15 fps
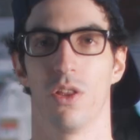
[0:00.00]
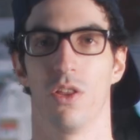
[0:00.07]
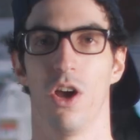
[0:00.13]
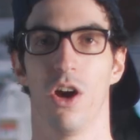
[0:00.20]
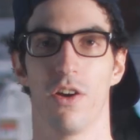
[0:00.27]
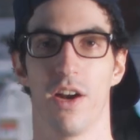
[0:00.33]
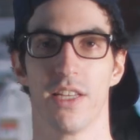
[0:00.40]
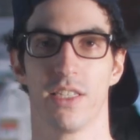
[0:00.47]
The
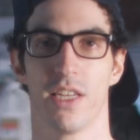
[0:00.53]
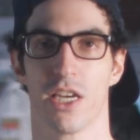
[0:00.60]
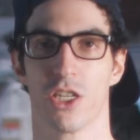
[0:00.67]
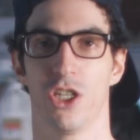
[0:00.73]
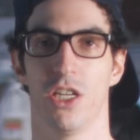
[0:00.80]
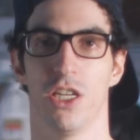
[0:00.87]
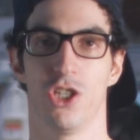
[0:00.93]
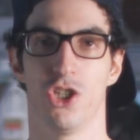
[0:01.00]
RS
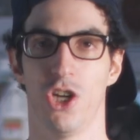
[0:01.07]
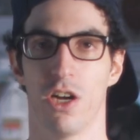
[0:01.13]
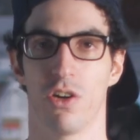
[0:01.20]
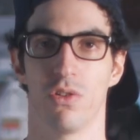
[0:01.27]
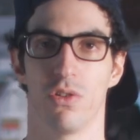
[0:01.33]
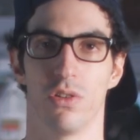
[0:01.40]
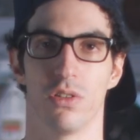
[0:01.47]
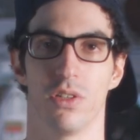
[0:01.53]
section in
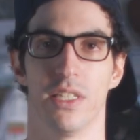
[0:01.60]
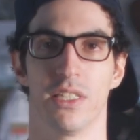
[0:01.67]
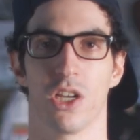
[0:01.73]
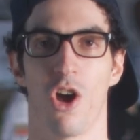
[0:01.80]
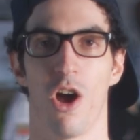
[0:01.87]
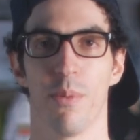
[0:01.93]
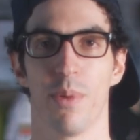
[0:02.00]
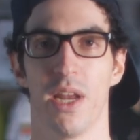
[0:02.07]
general is a
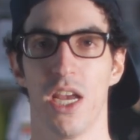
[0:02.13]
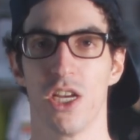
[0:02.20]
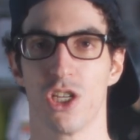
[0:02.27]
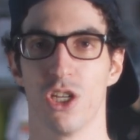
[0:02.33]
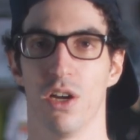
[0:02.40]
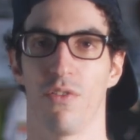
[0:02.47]
combination